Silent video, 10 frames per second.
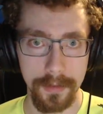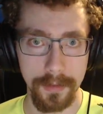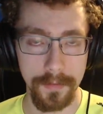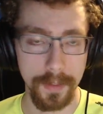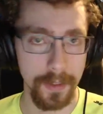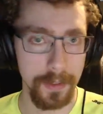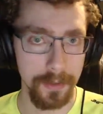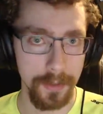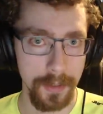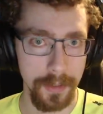of the
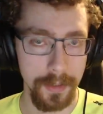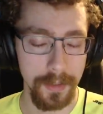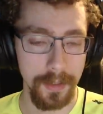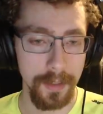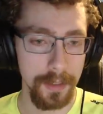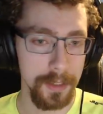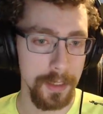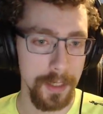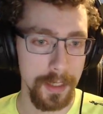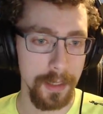country, is
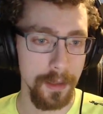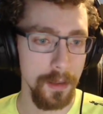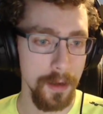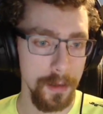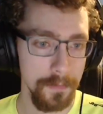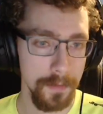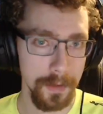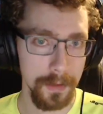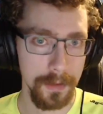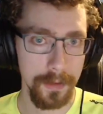it not
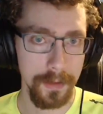lawful